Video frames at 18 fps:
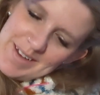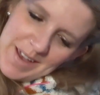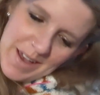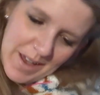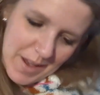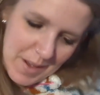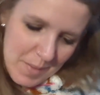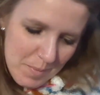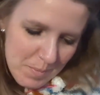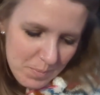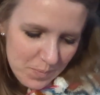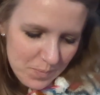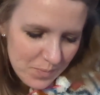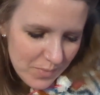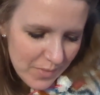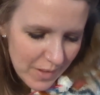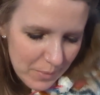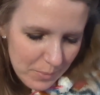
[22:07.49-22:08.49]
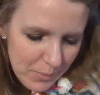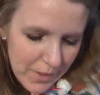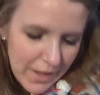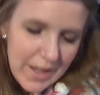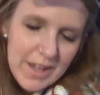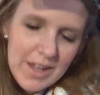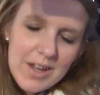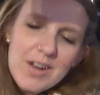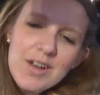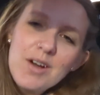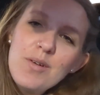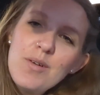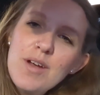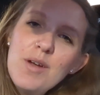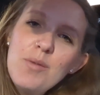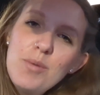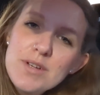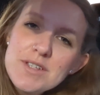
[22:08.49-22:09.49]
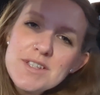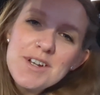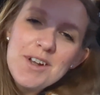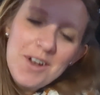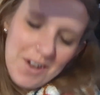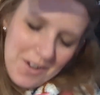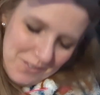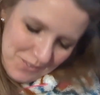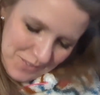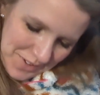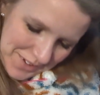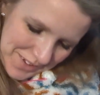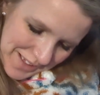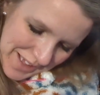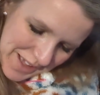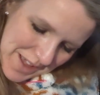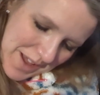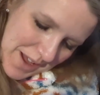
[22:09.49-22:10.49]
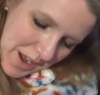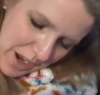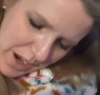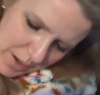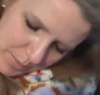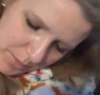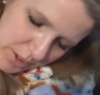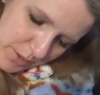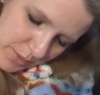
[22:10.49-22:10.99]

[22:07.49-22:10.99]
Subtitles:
But you know, it wasn't awful. I'm gonna